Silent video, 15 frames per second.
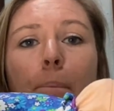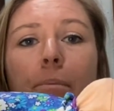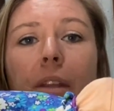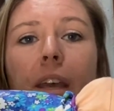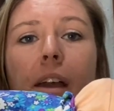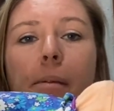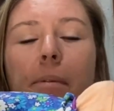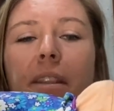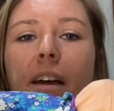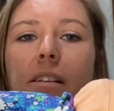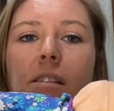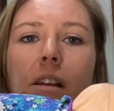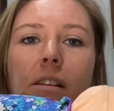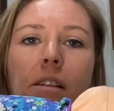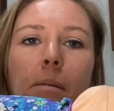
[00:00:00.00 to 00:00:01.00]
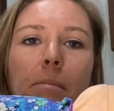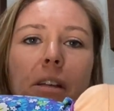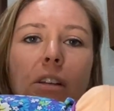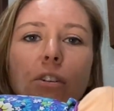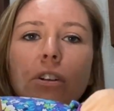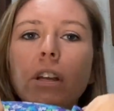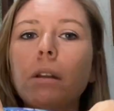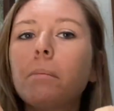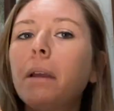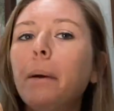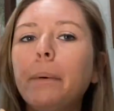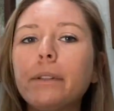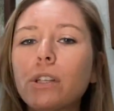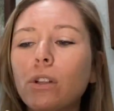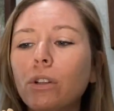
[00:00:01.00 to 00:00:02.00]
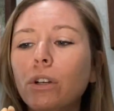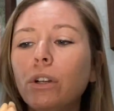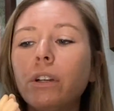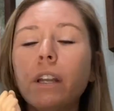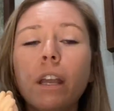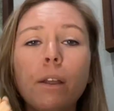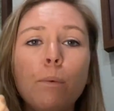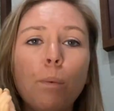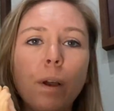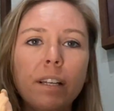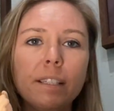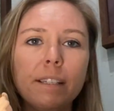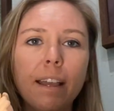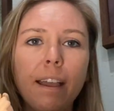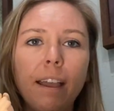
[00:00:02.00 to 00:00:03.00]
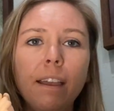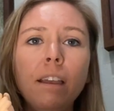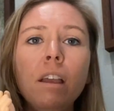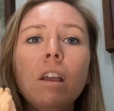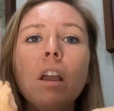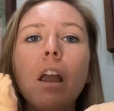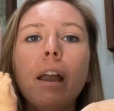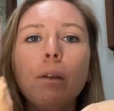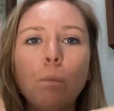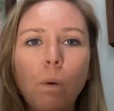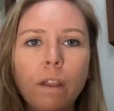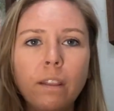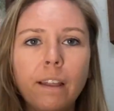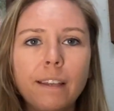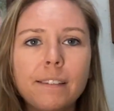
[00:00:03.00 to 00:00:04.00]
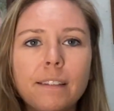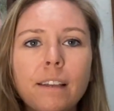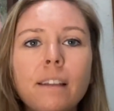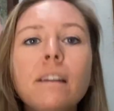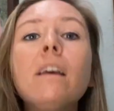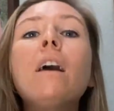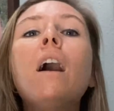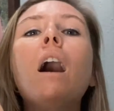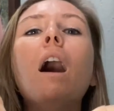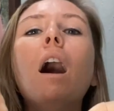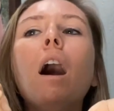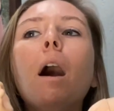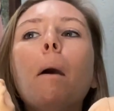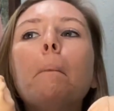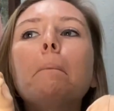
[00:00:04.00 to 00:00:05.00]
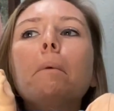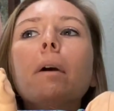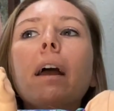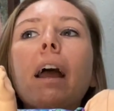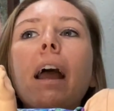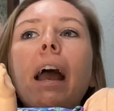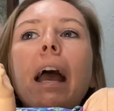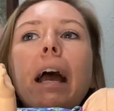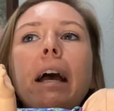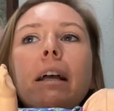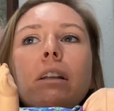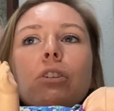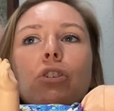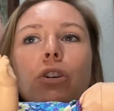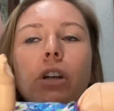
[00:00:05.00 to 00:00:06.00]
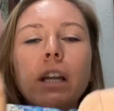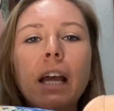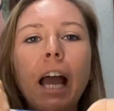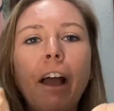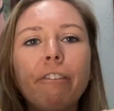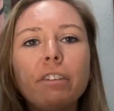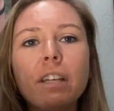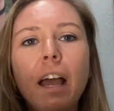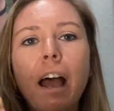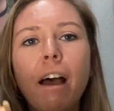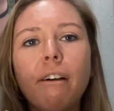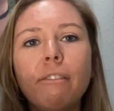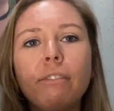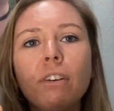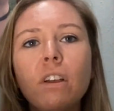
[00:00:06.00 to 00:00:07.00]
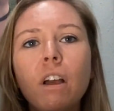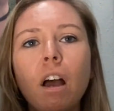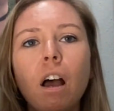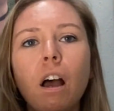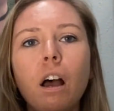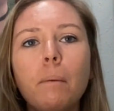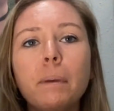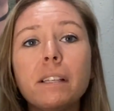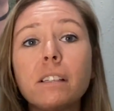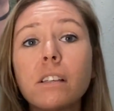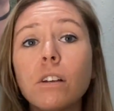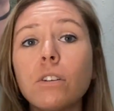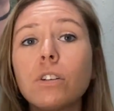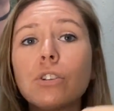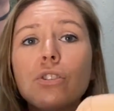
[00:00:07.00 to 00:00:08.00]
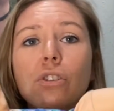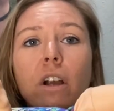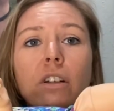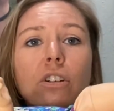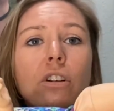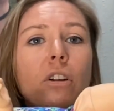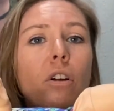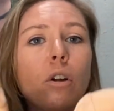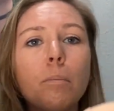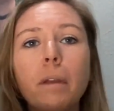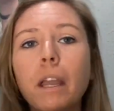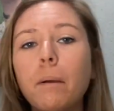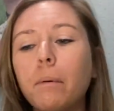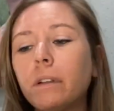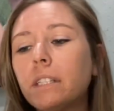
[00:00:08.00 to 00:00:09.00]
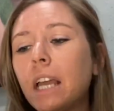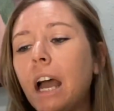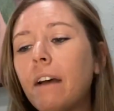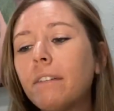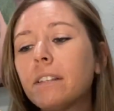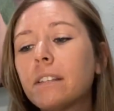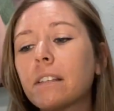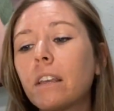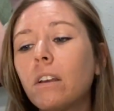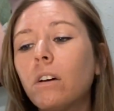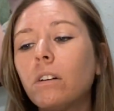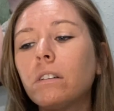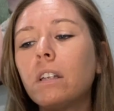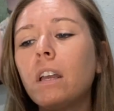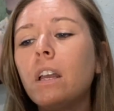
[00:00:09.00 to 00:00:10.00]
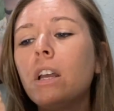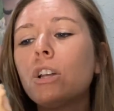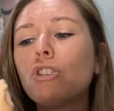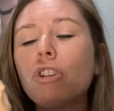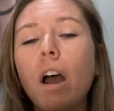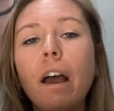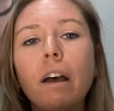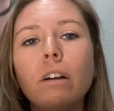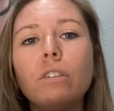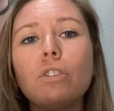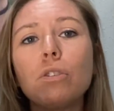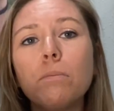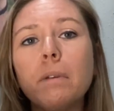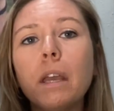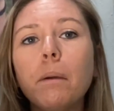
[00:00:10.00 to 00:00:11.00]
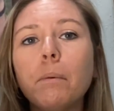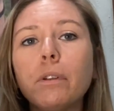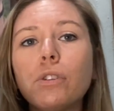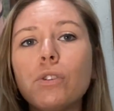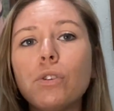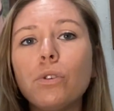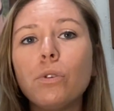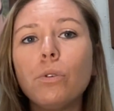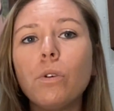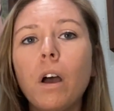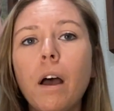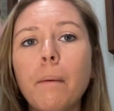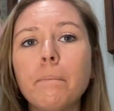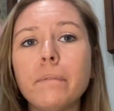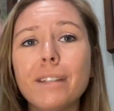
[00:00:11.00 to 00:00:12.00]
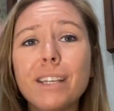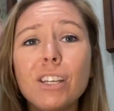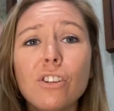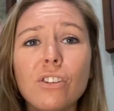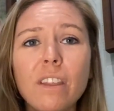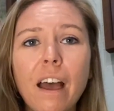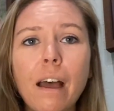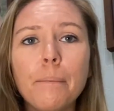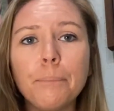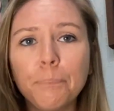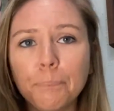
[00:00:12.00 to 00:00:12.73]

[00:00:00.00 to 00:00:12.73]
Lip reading: Okay, but that's not something you're going to be able to learn in one day, in one lesson, and you're going to have a skilled instructor or be able to have a skilled child to be able to teach that